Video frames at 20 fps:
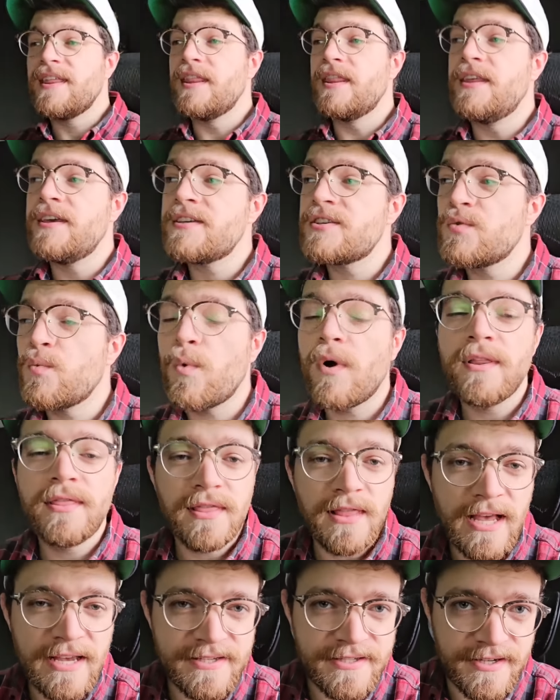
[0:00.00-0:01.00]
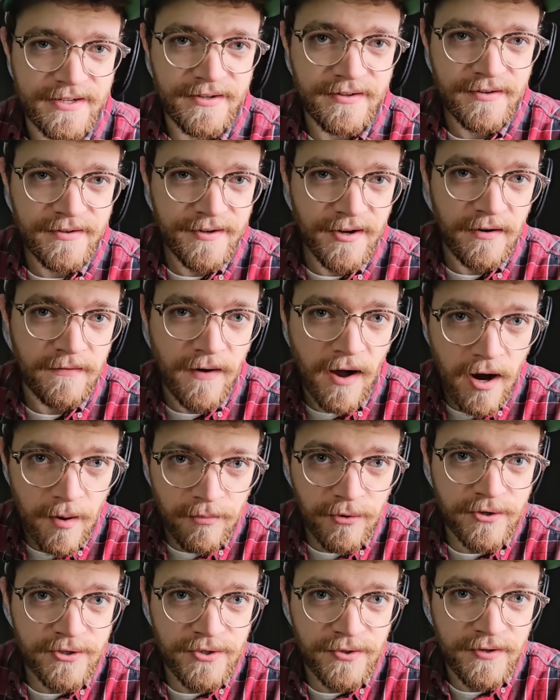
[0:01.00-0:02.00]
this one lesson of
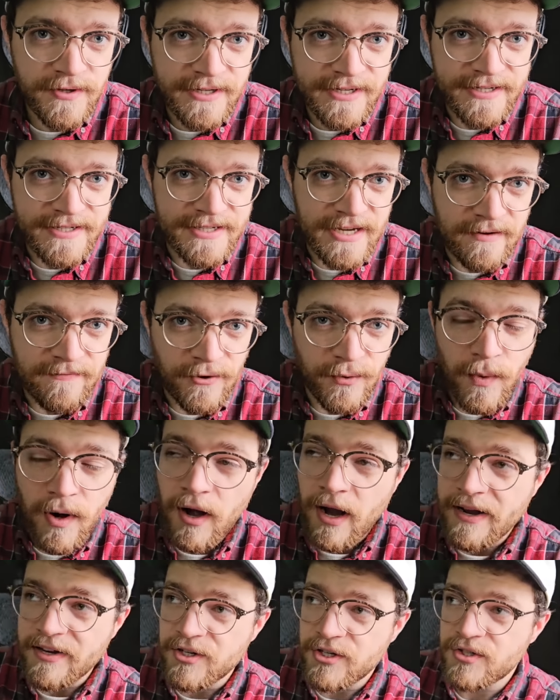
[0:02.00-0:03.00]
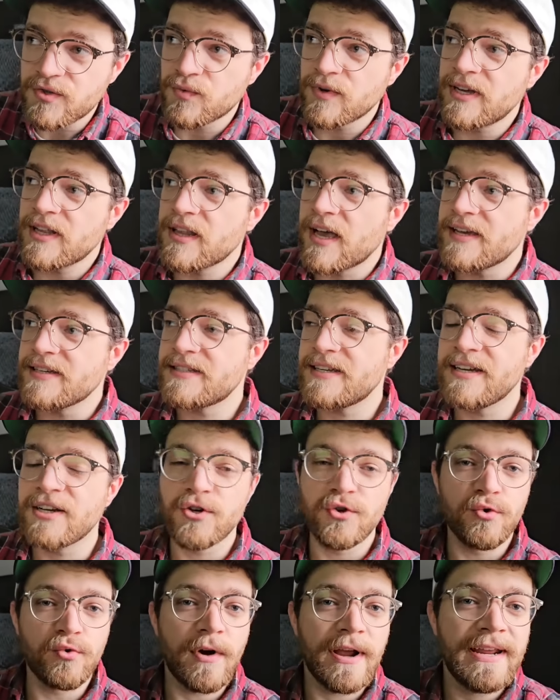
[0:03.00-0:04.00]
opportunity is everywhere, I just realized
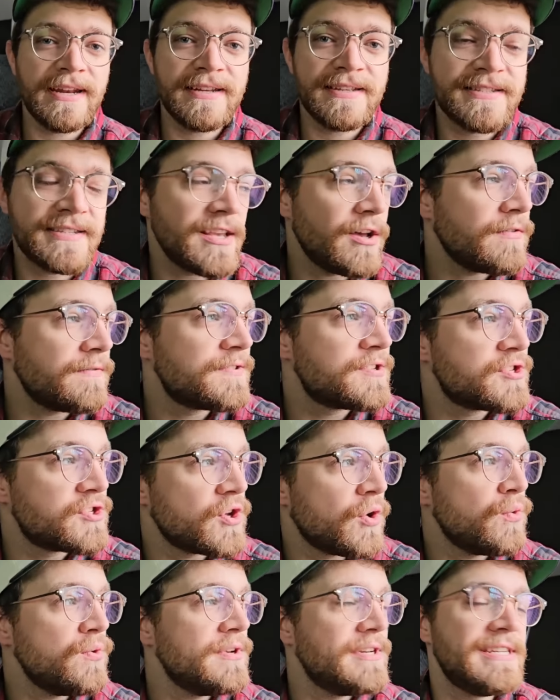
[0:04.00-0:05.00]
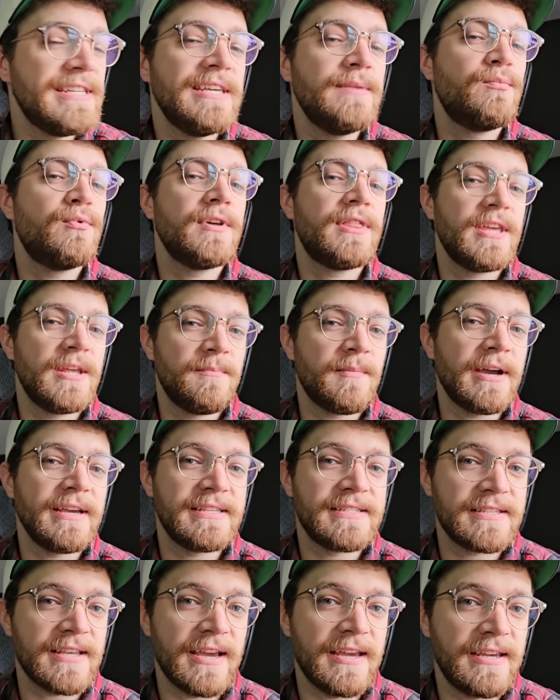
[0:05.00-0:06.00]
ingrained itself so deep within my
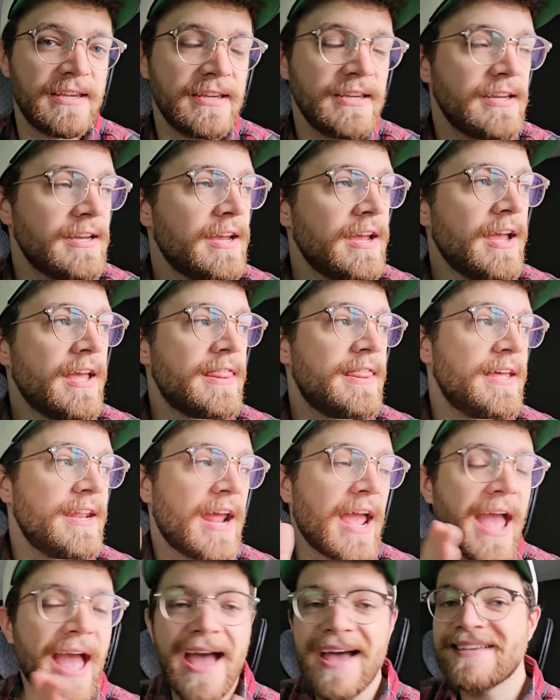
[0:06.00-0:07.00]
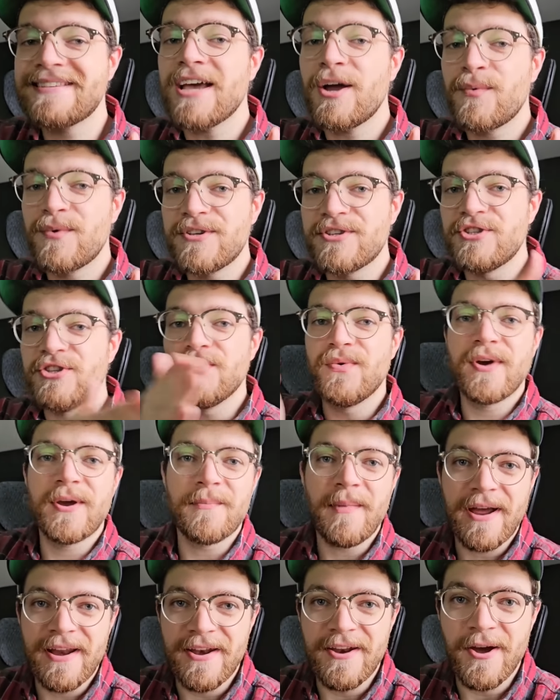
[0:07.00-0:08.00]
psyche that as I was doing
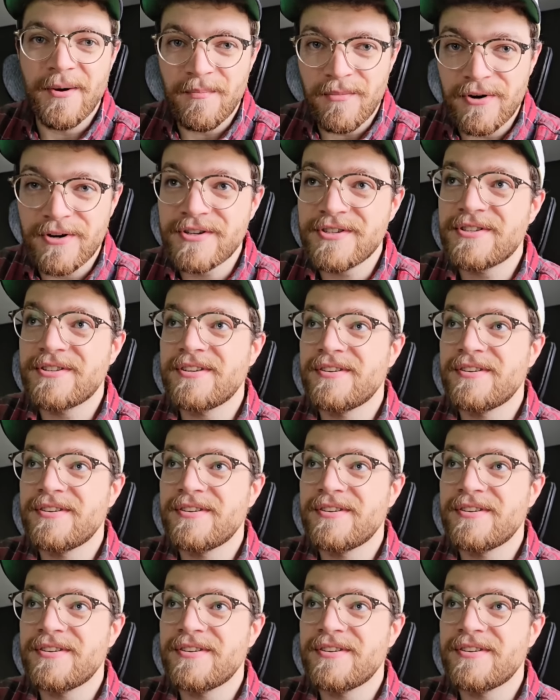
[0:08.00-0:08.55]
my numbers